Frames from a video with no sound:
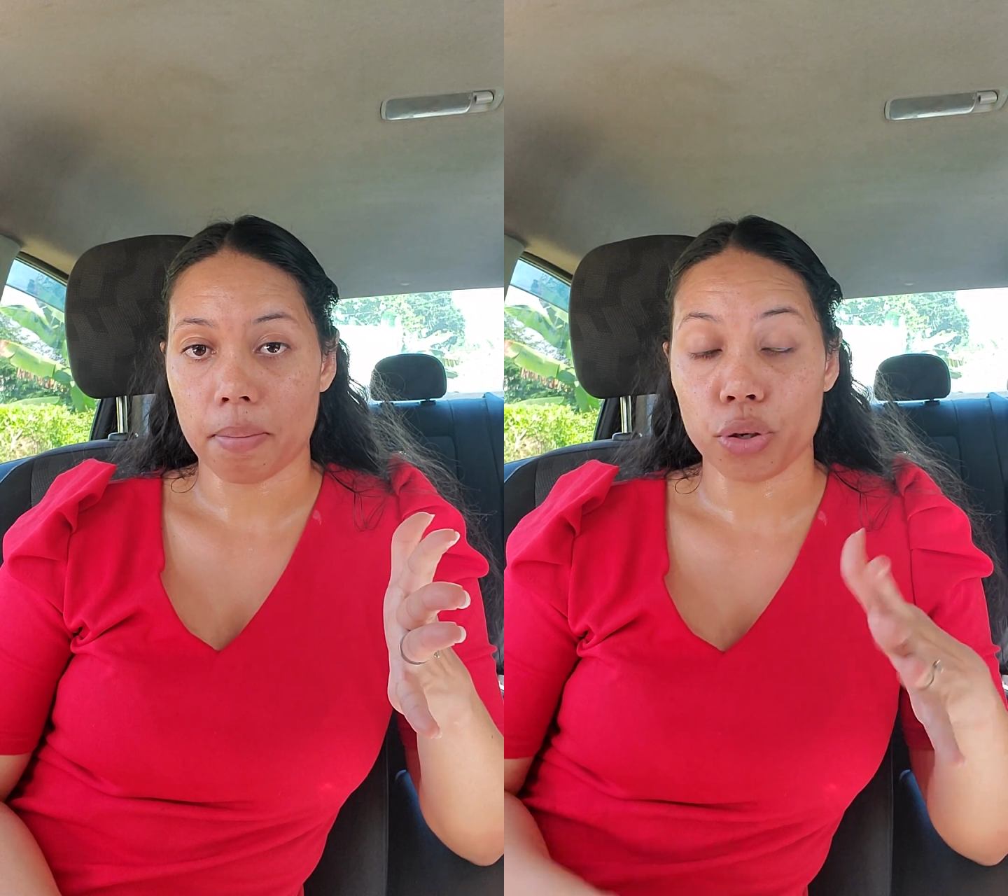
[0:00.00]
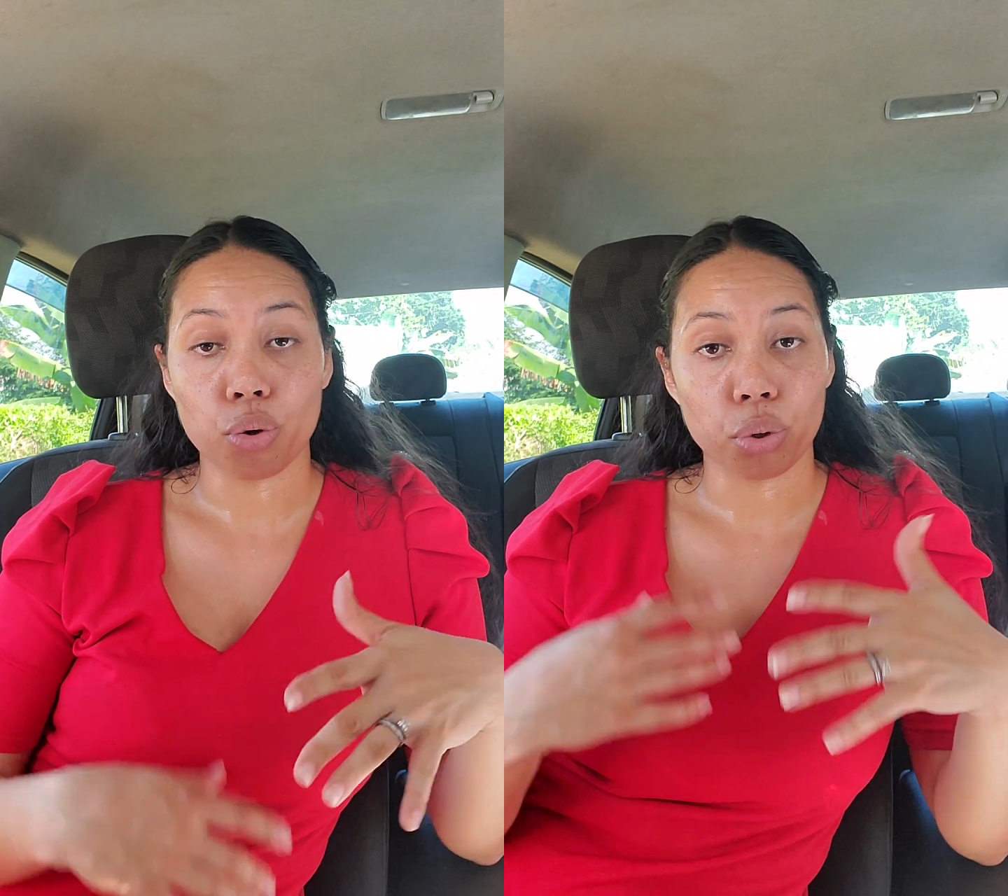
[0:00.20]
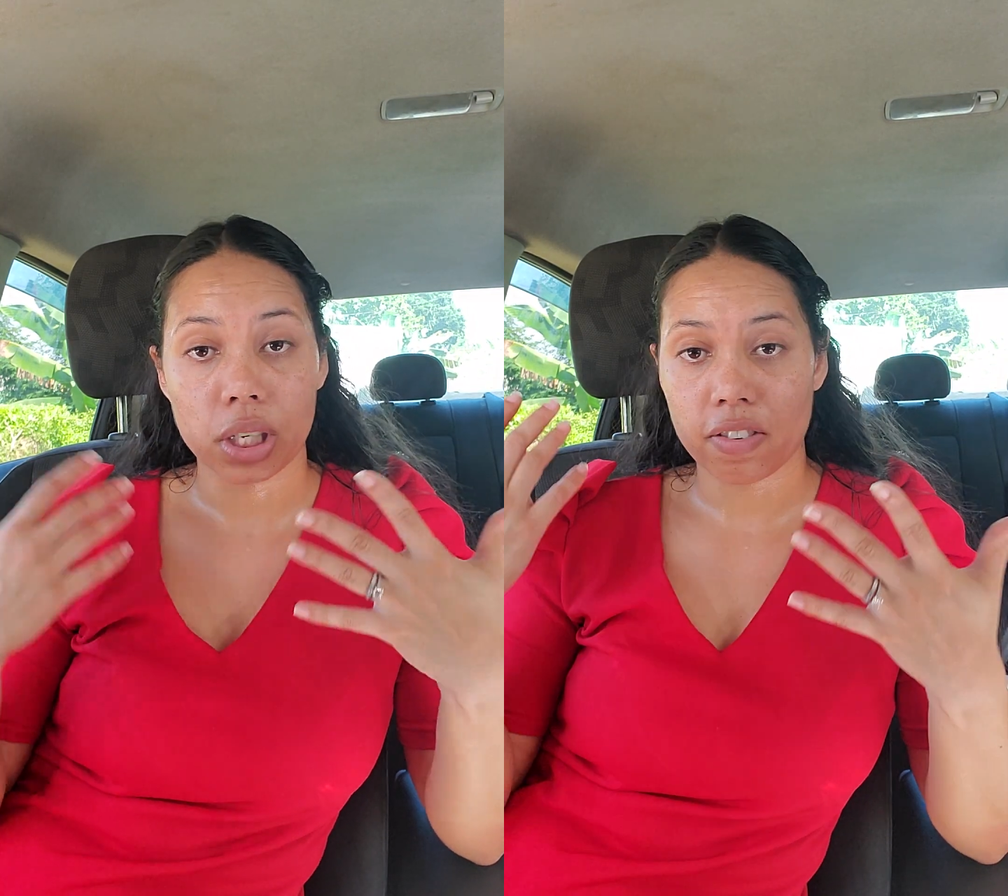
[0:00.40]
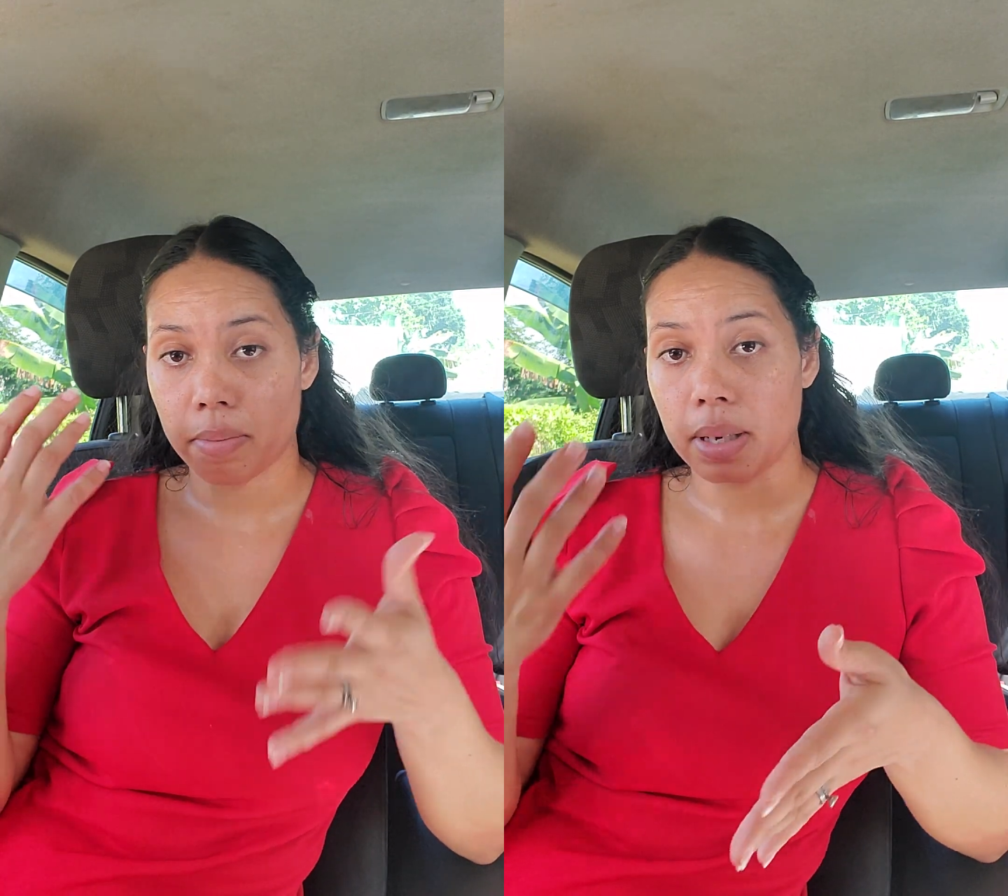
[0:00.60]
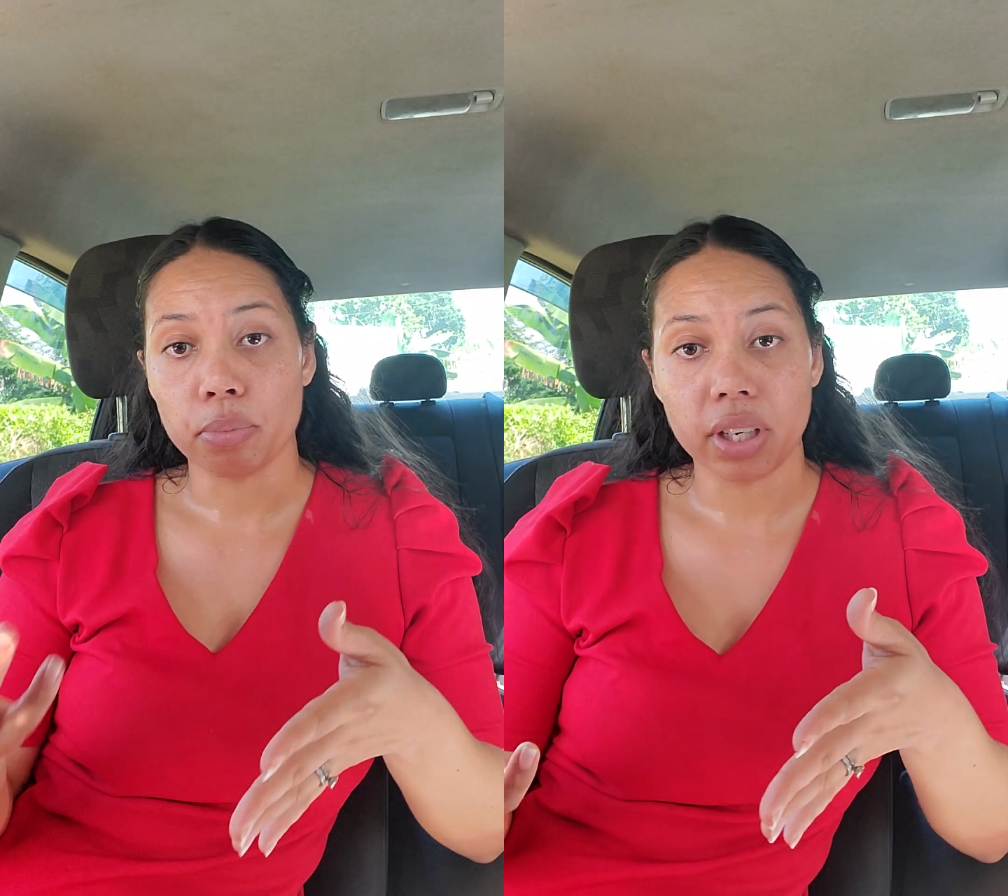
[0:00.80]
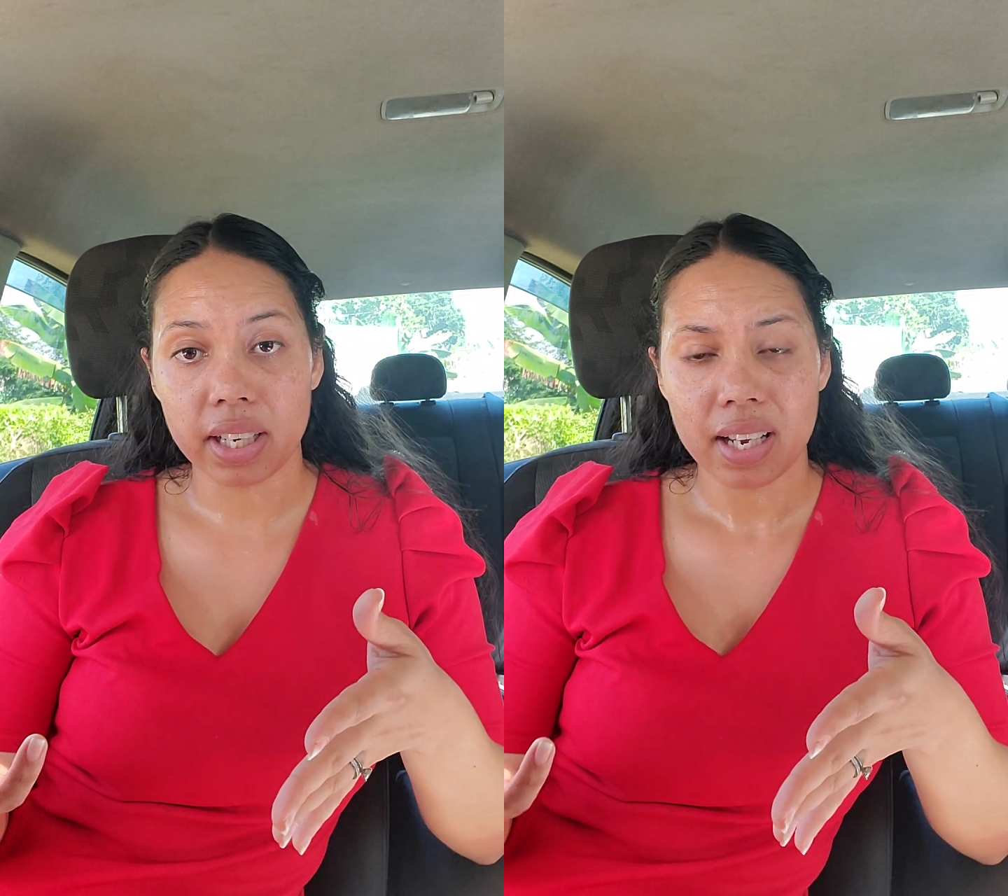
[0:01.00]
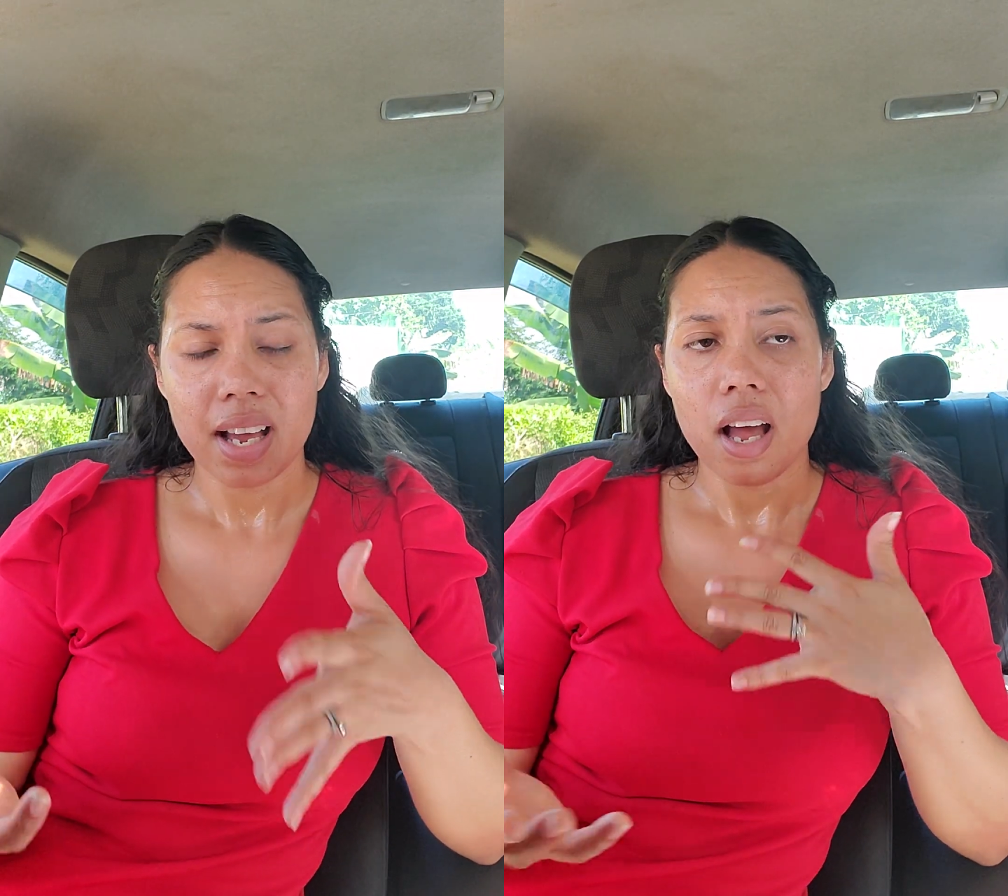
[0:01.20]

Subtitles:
you owe the government money.